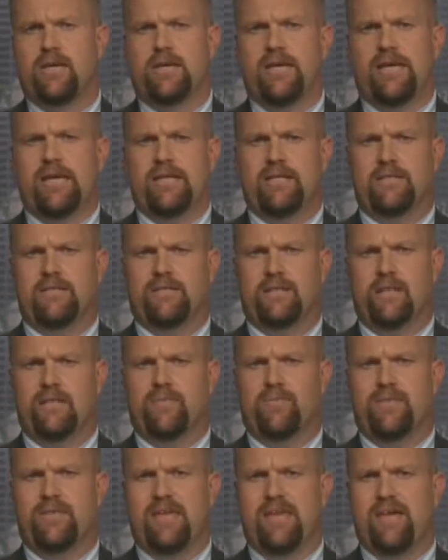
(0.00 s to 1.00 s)
and
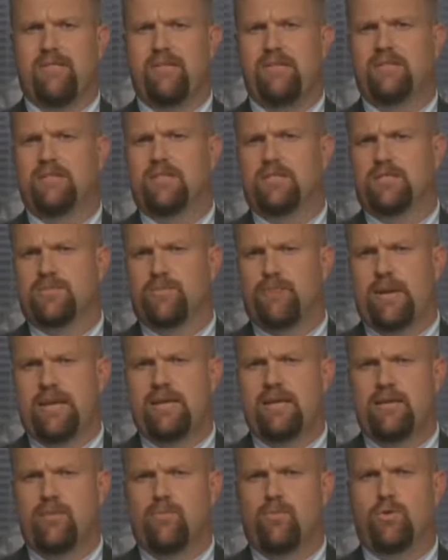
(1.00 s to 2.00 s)
such, but that means they're
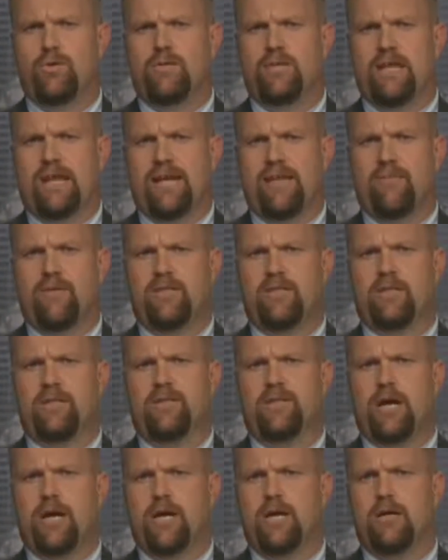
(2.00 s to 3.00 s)
spending more time in their
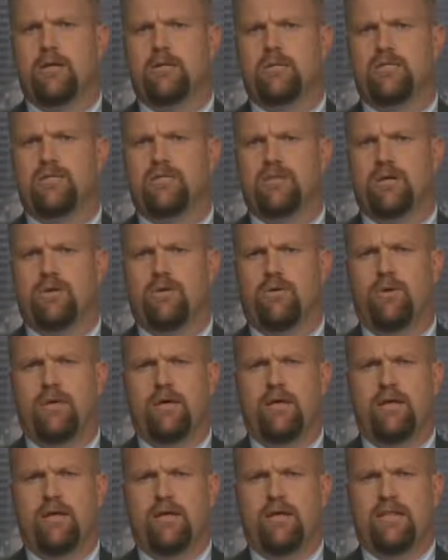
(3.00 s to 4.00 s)
yards. So
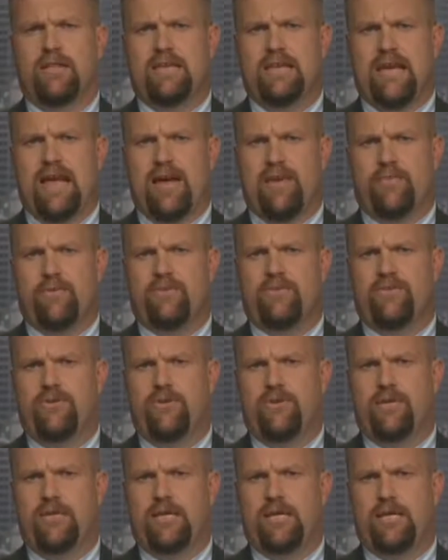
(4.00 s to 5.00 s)
the
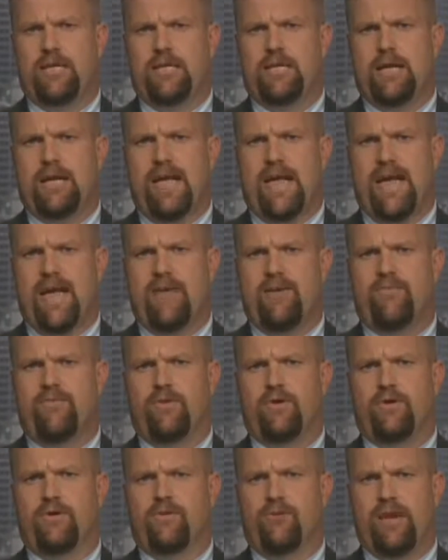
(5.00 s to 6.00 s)
opportunity to have
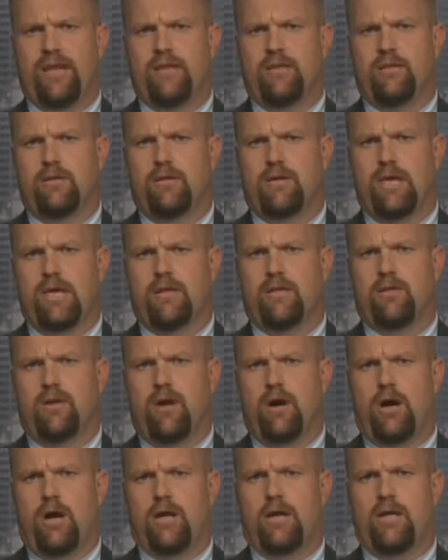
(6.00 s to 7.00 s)
a great looking
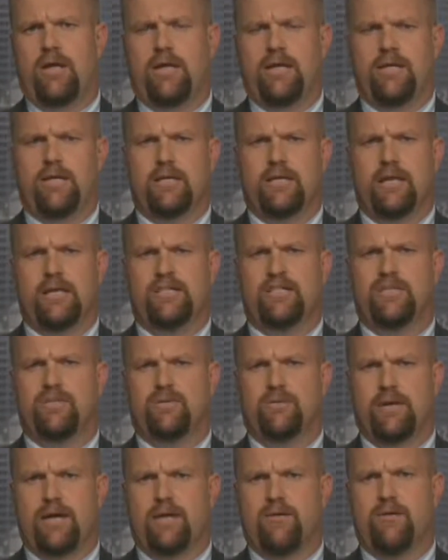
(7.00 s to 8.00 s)
lawn in a nice
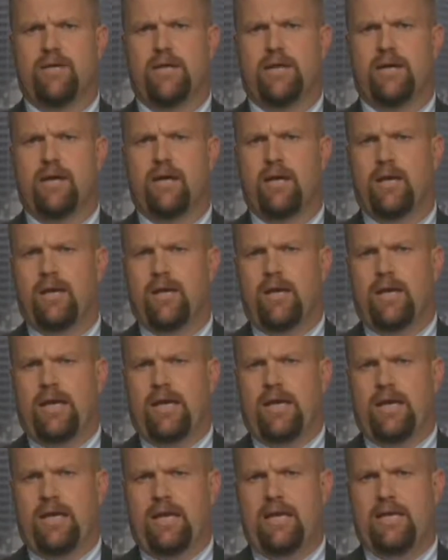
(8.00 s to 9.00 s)
surrounding,
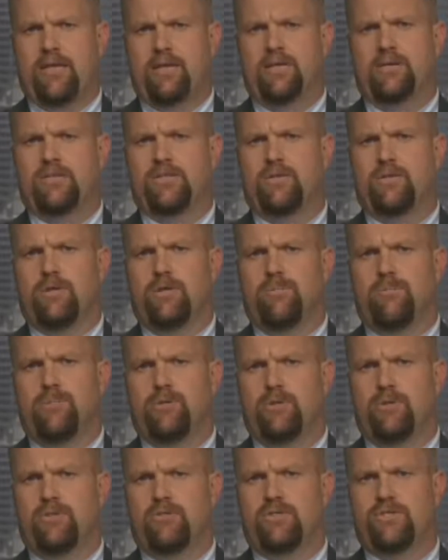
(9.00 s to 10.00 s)
and also to
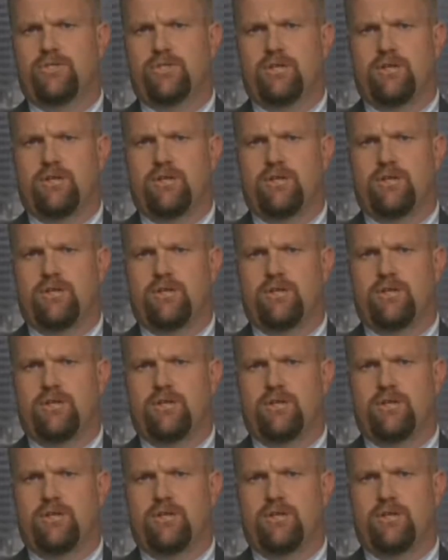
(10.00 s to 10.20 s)
boost